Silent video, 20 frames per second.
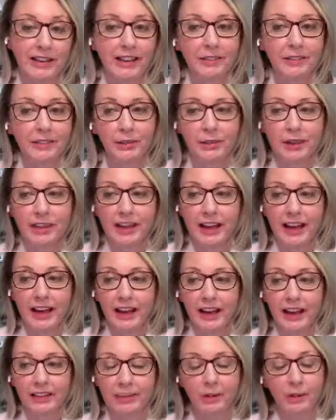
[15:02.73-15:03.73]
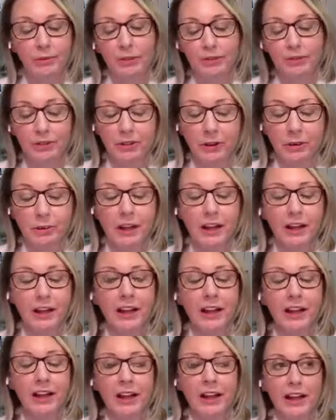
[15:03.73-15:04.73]
And even with that, so I'm in Florida, but
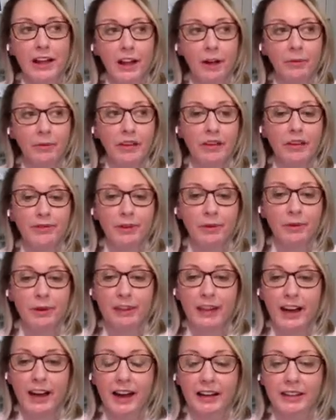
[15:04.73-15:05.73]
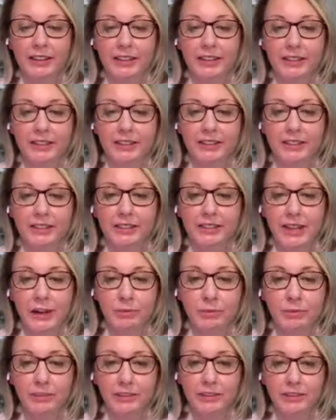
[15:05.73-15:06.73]
even with that, there's
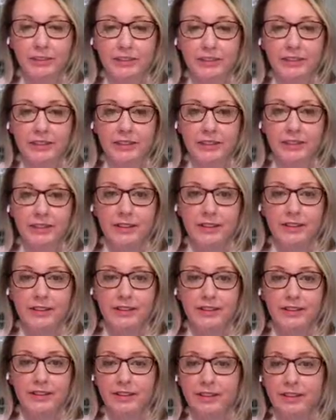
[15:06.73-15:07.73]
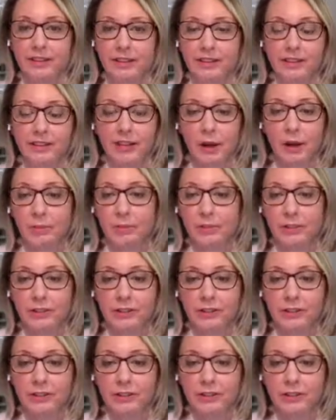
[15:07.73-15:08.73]
exemptions such that some
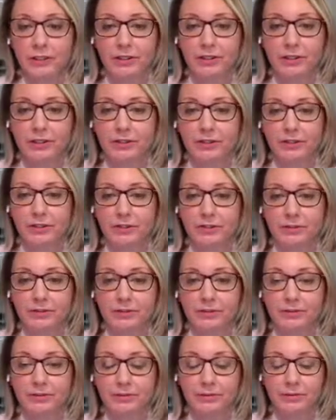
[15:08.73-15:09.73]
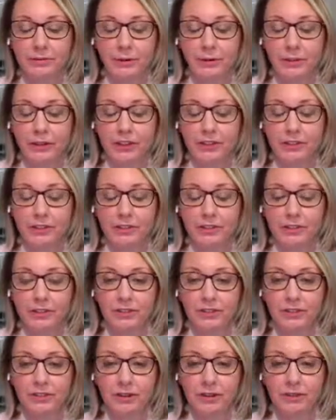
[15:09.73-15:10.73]
insurers, Florida
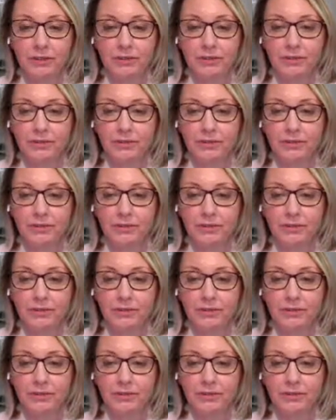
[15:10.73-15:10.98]
insurers,